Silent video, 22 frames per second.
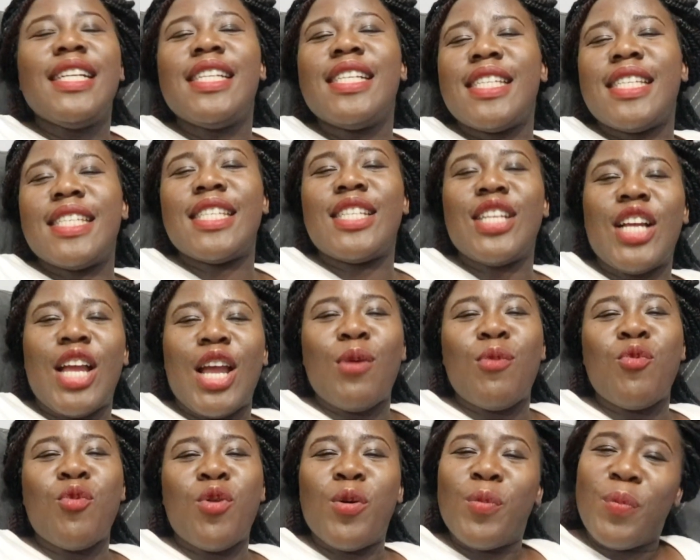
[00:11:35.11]
this is the
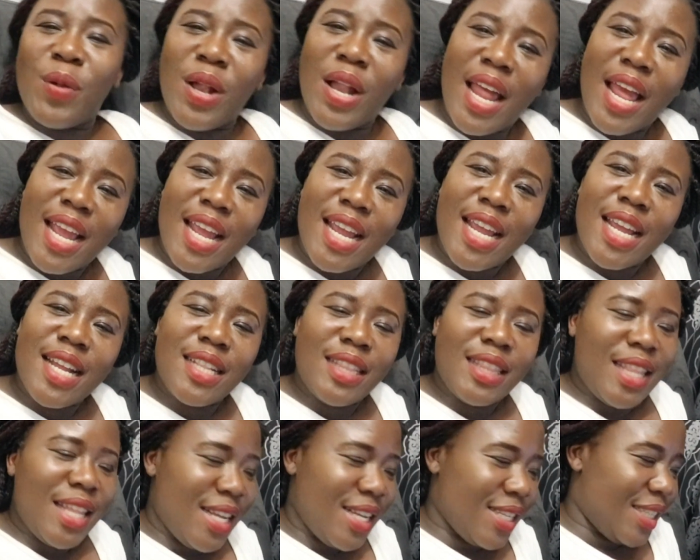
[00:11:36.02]
game we're
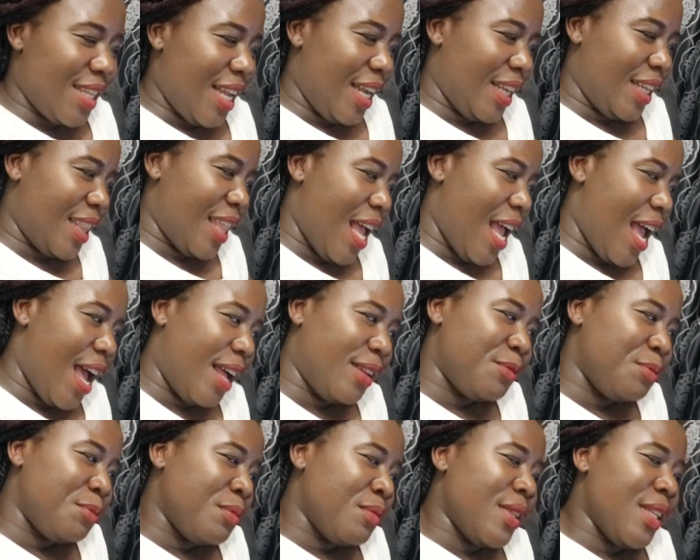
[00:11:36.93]
playing, things like
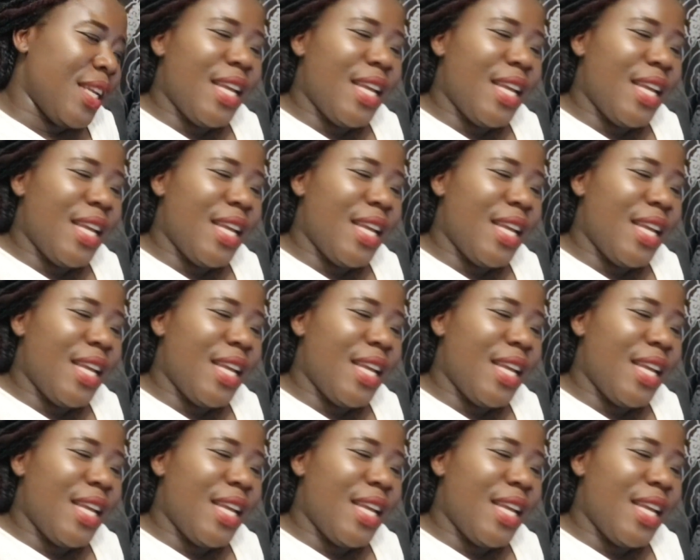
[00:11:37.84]
that.